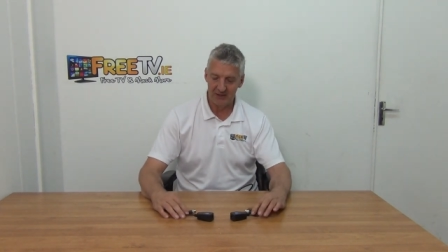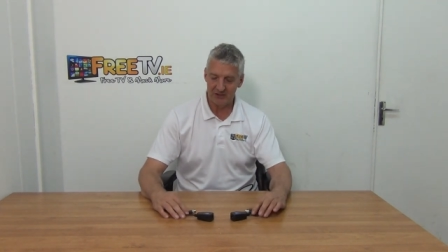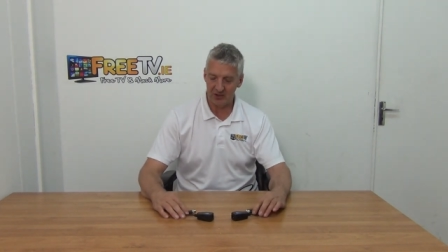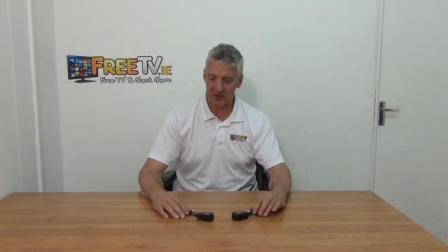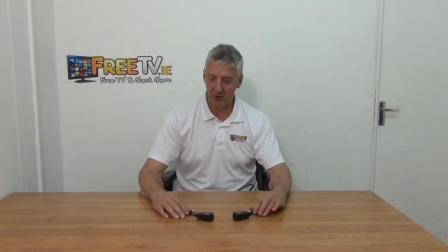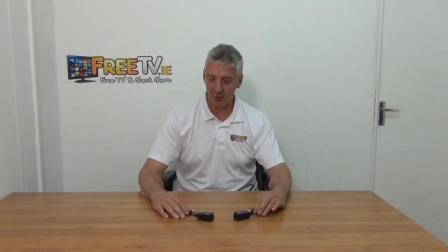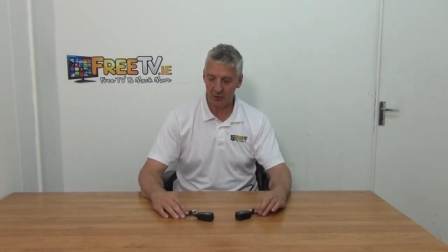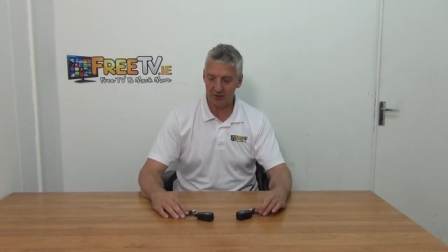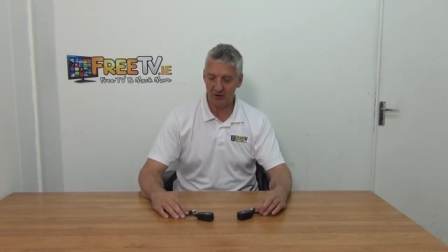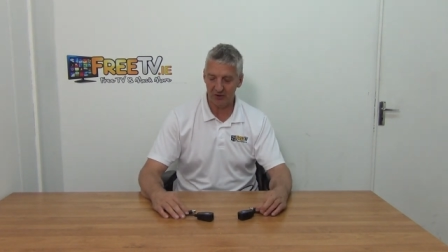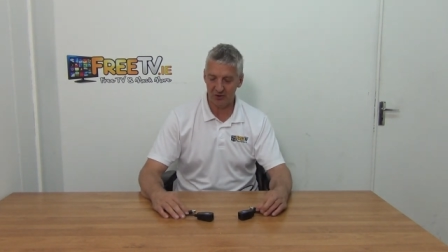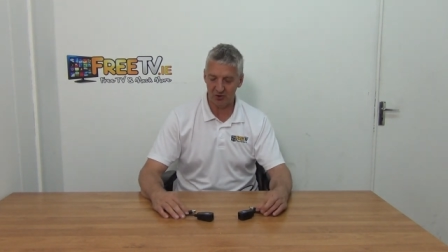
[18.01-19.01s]
So you know
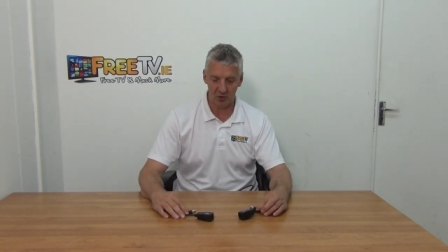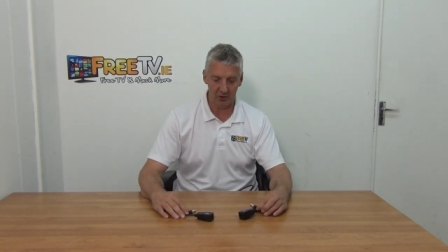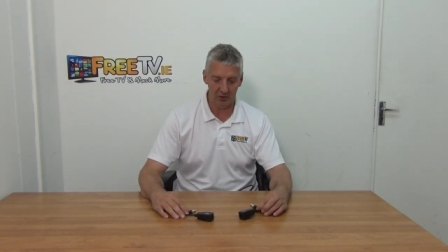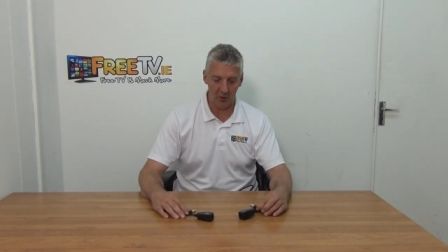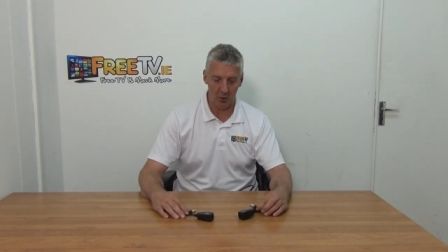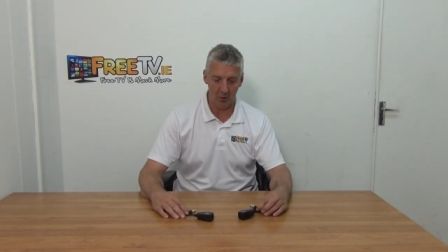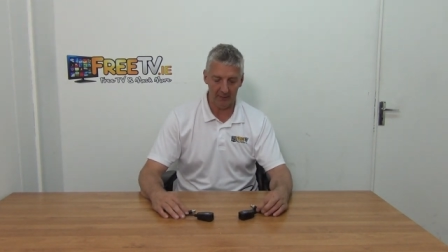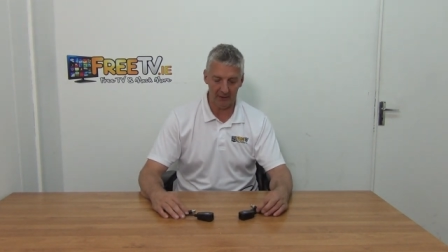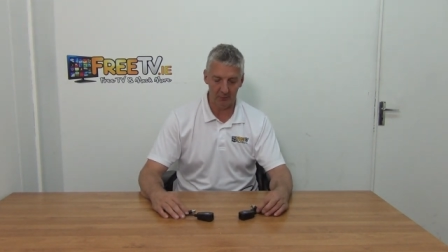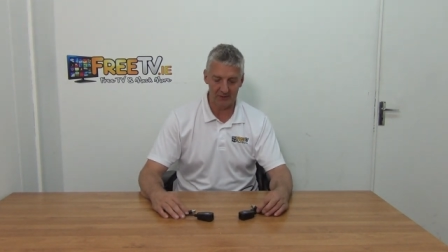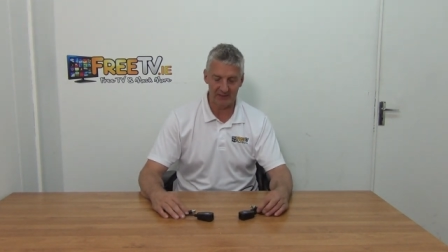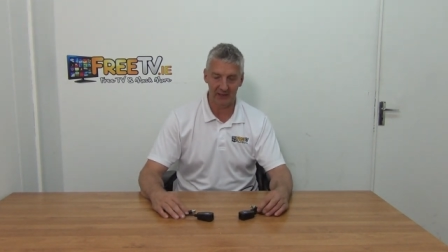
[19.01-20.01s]
the drill normally
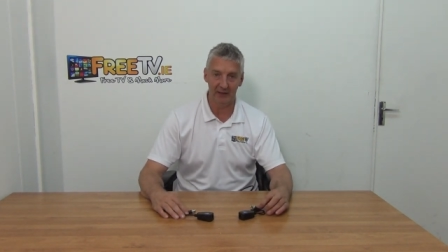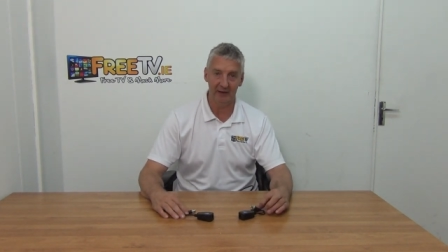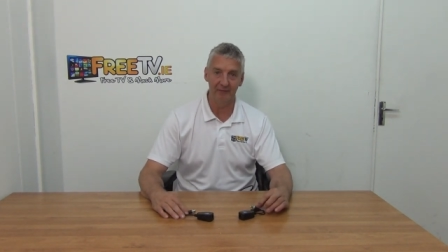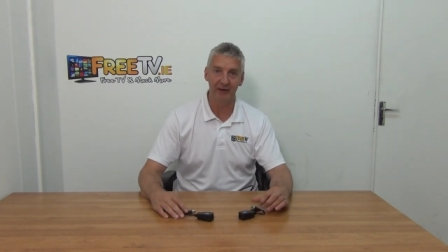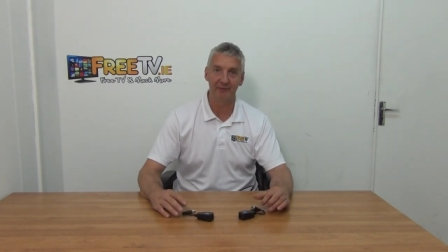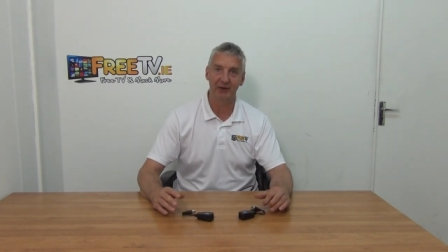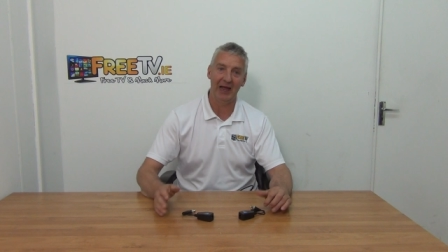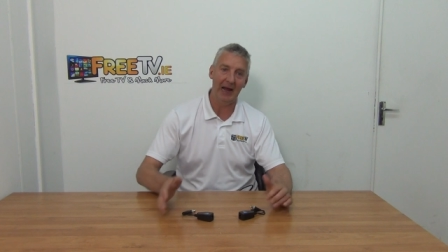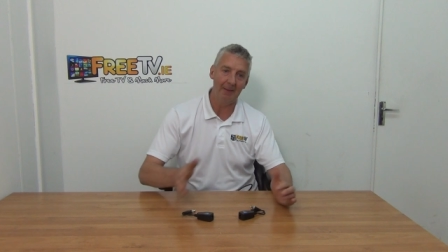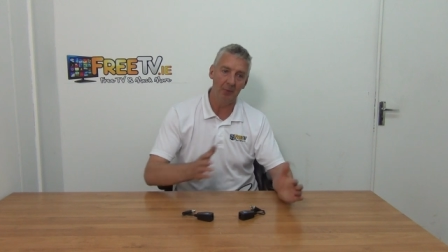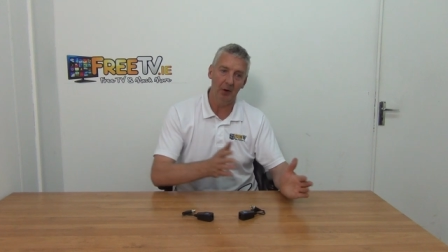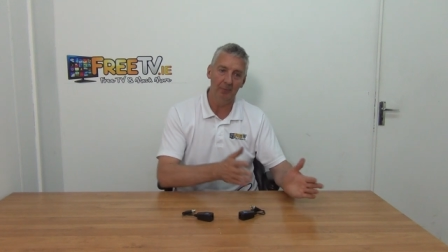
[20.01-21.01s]
will say, if you have a
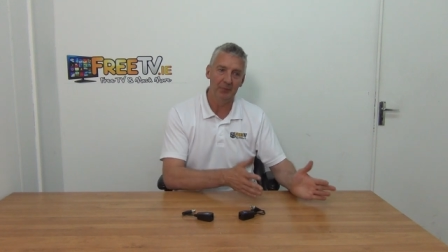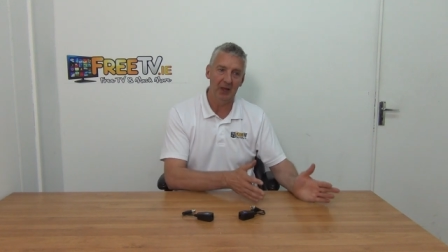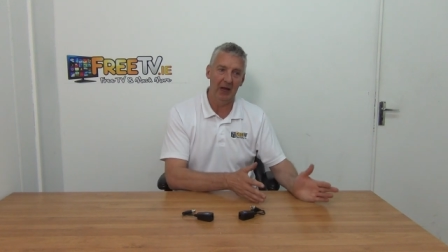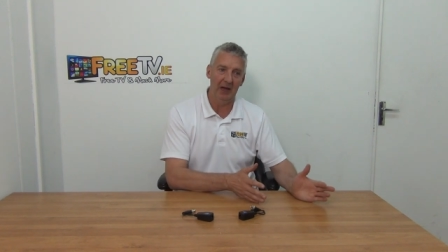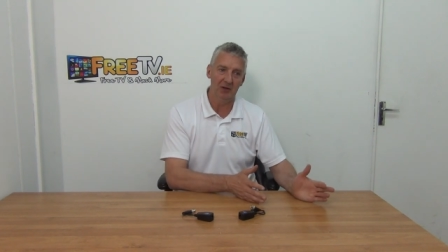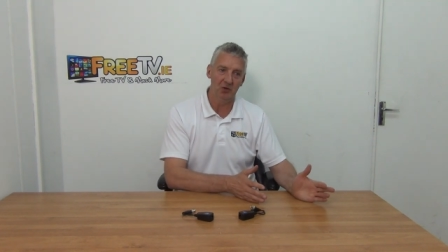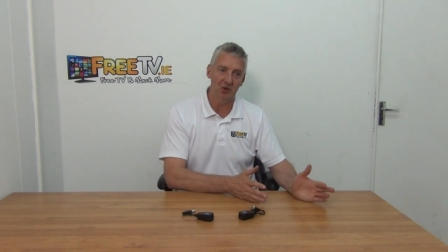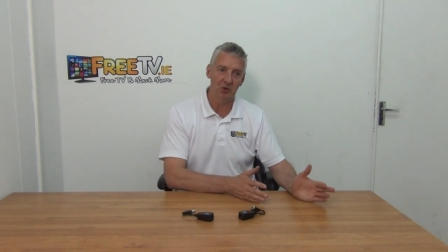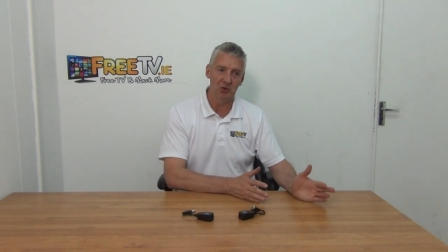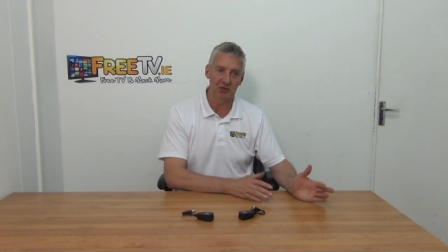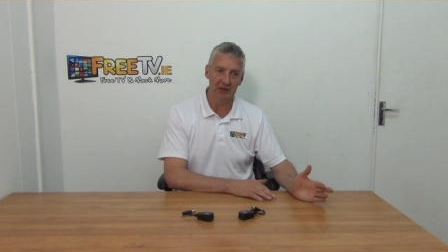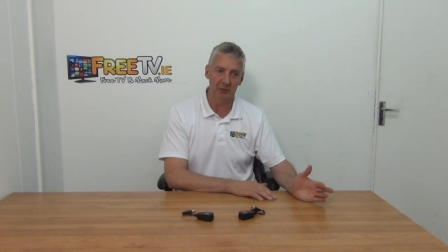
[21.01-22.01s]
camera and you're
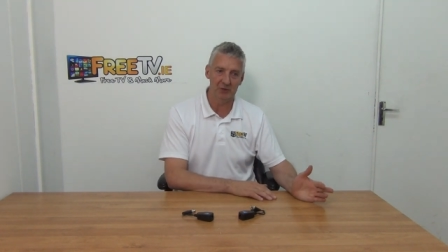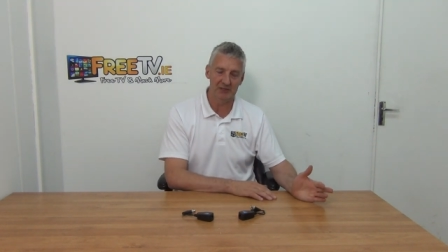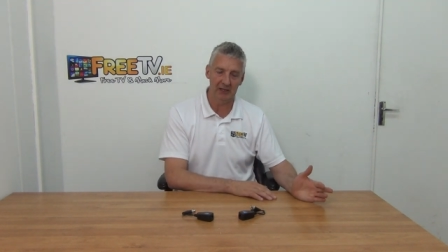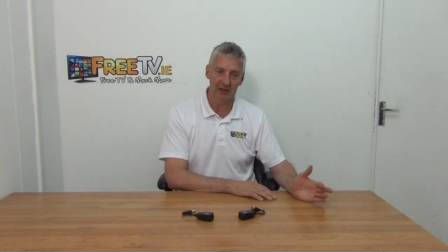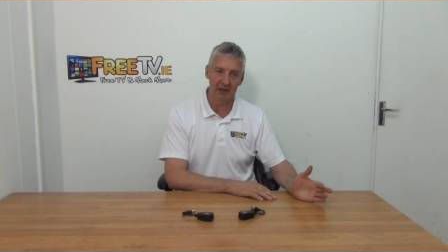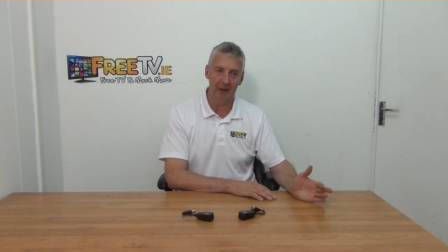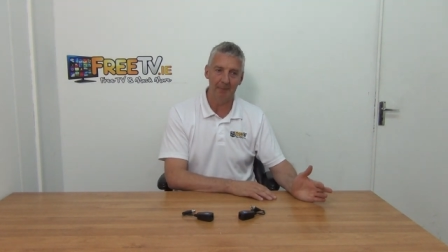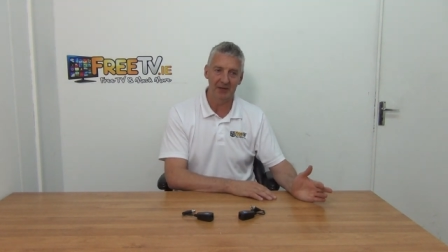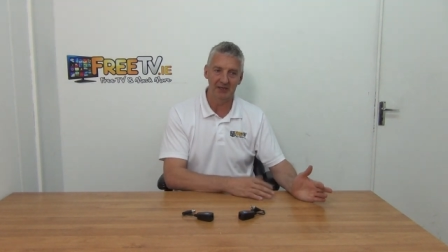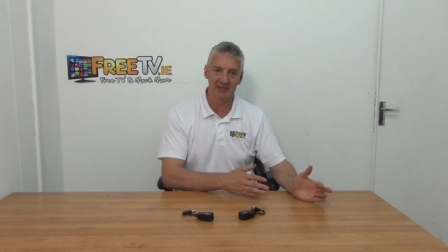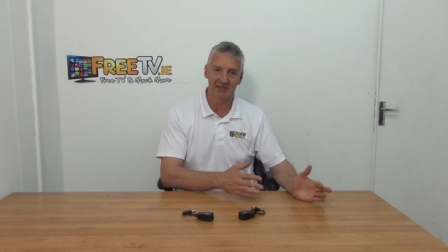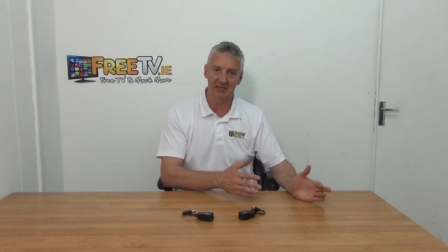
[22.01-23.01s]
using, we'll say, a
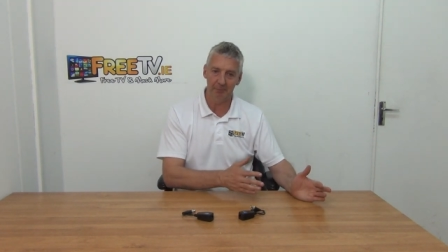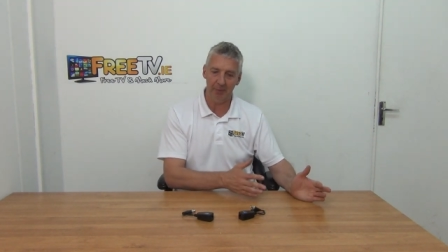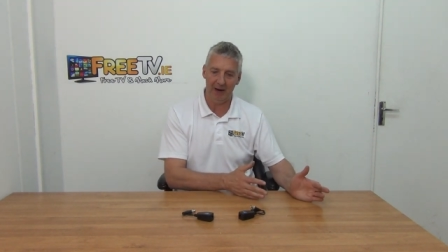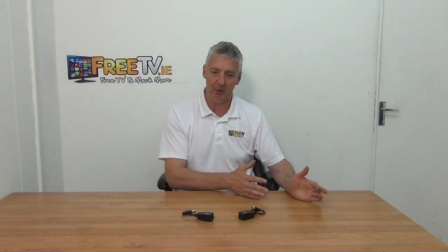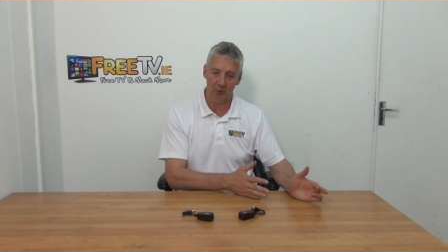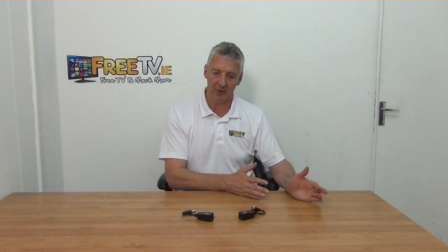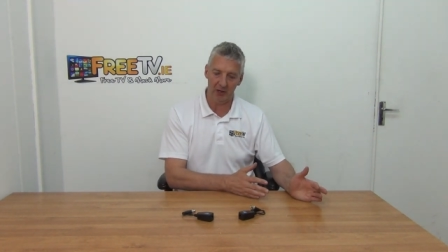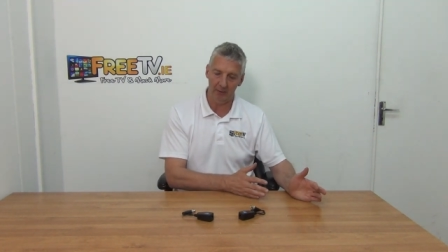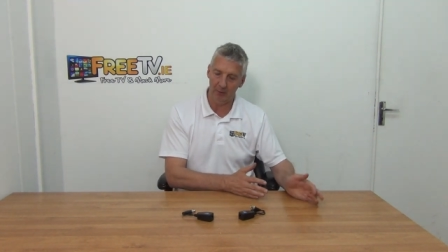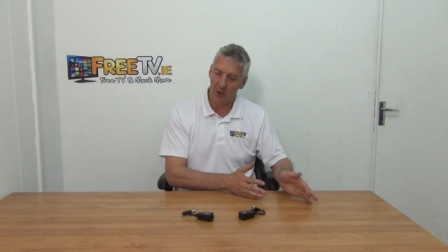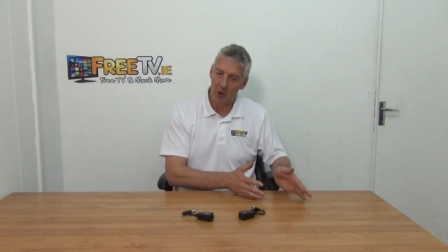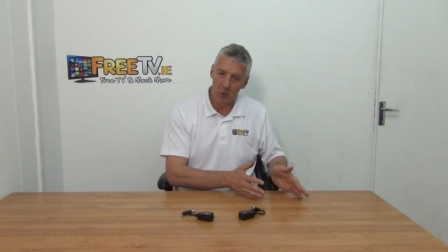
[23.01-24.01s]
BNC and power
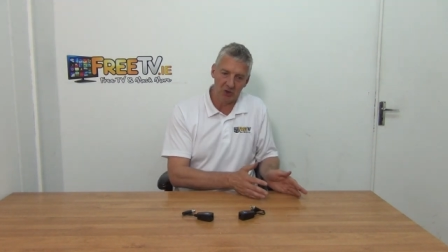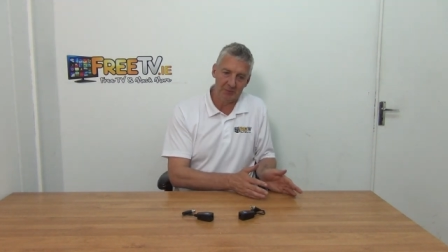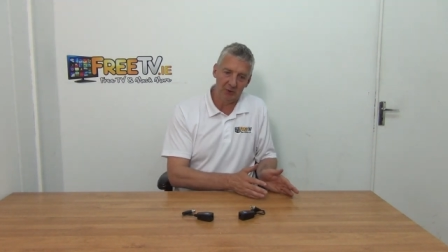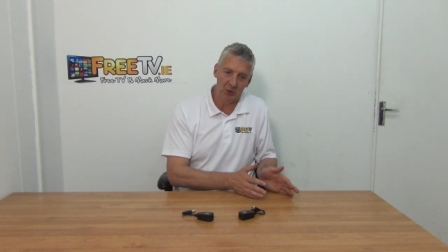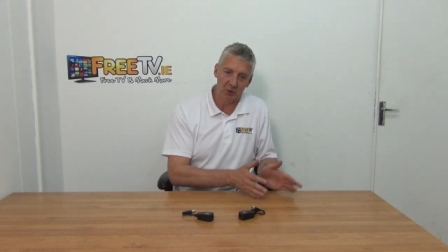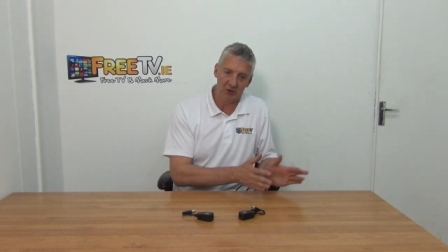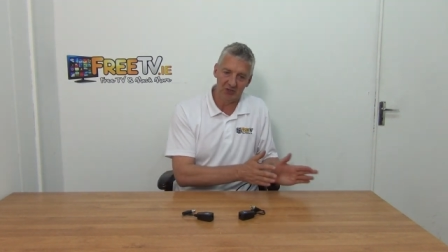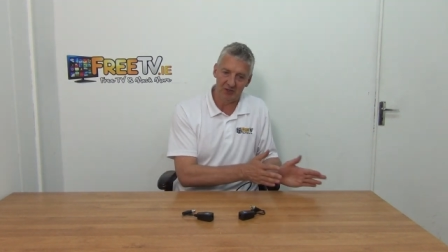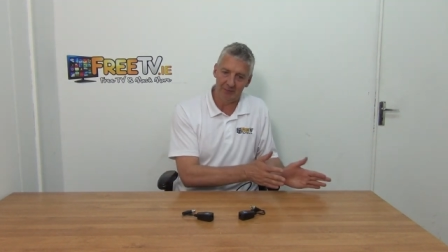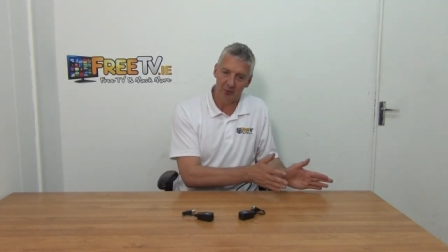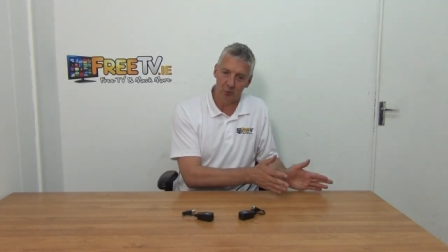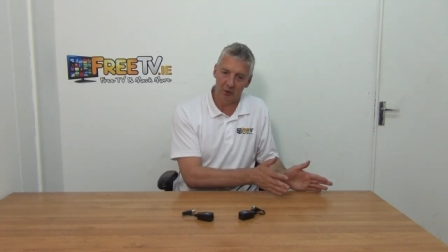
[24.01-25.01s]
cable, what you'll be doing is
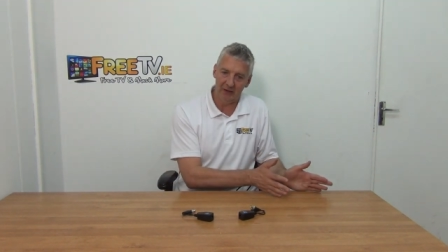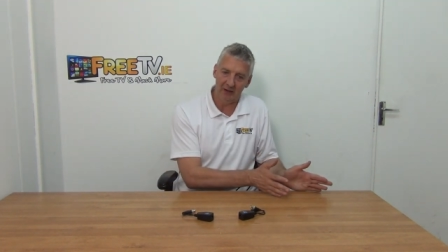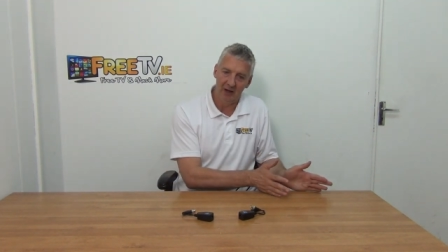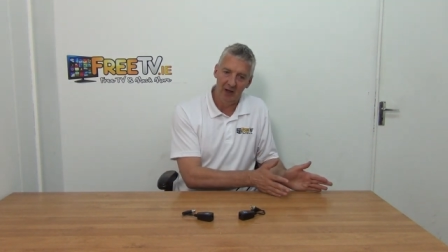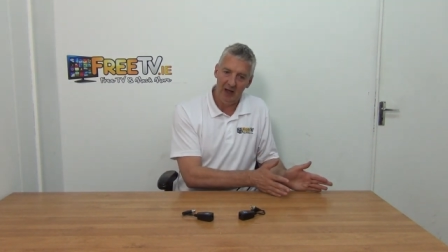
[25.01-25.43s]
you'll be running